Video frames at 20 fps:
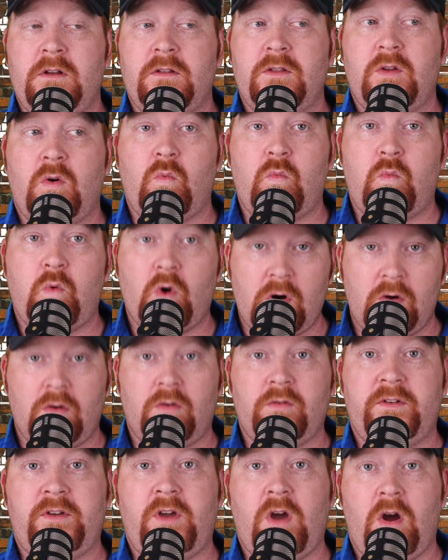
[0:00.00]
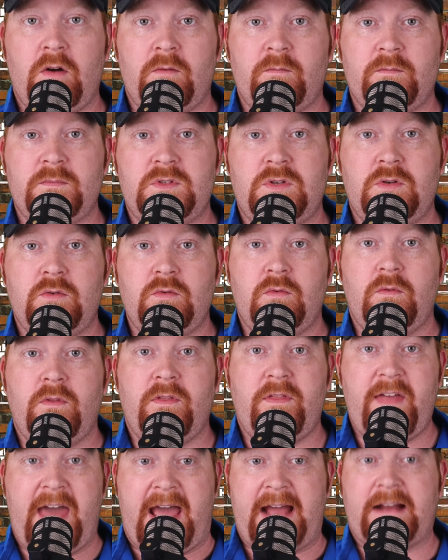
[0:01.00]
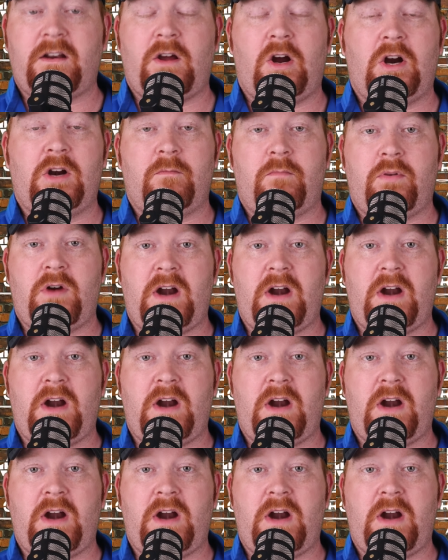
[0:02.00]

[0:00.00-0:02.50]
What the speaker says: the world come to that art